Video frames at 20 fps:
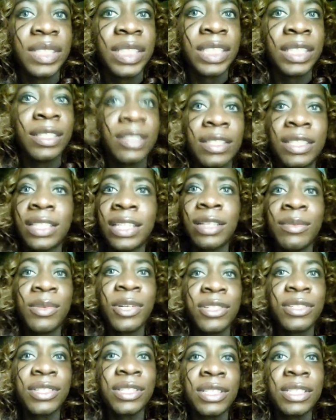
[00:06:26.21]
You know, the
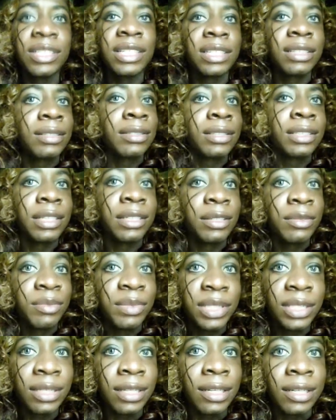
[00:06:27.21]
Tamarshas is like the second
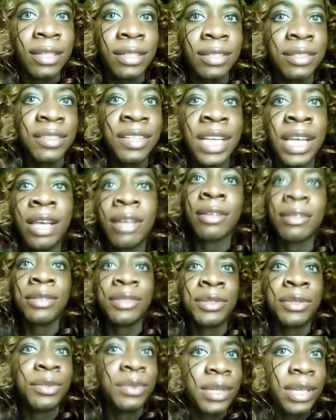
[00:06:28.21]
beehive.
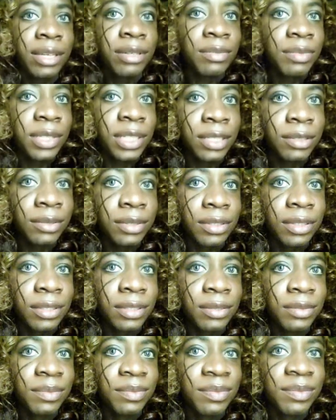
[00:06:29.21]
You can't play with
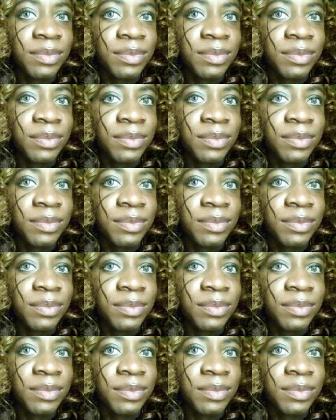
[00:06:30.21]
them.